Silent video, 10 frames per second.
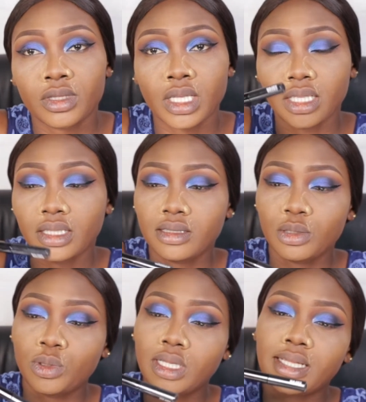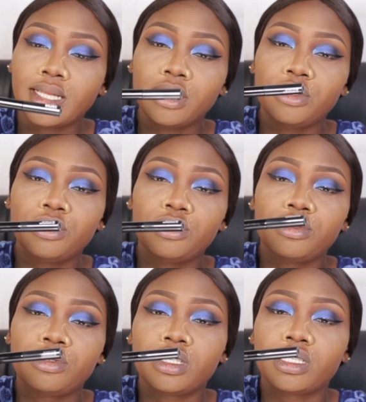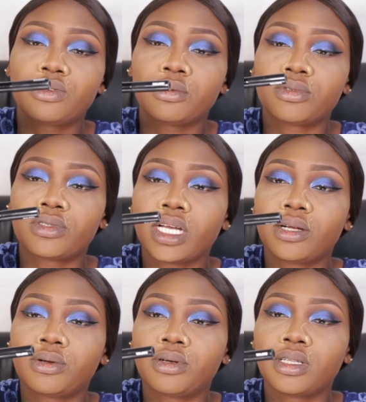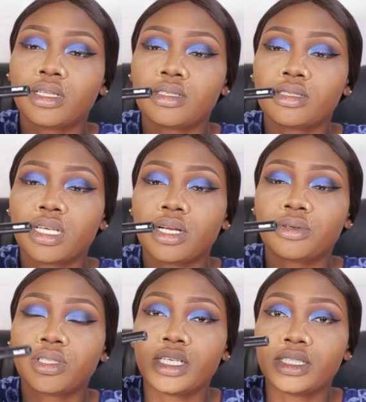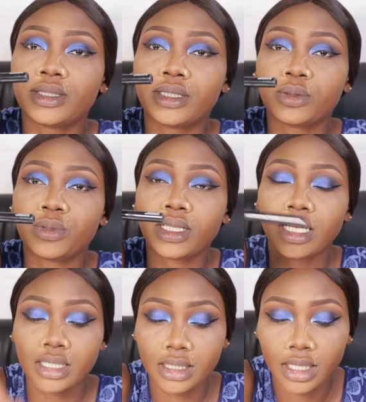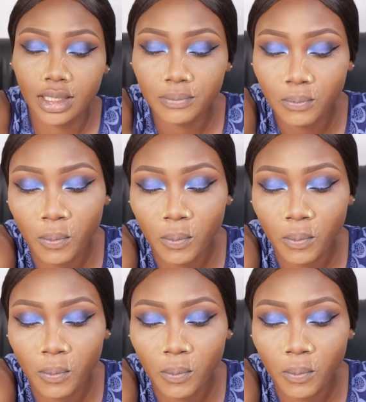And this liquid liner I use is from Zaron. It's the Zaron HD liquid liner.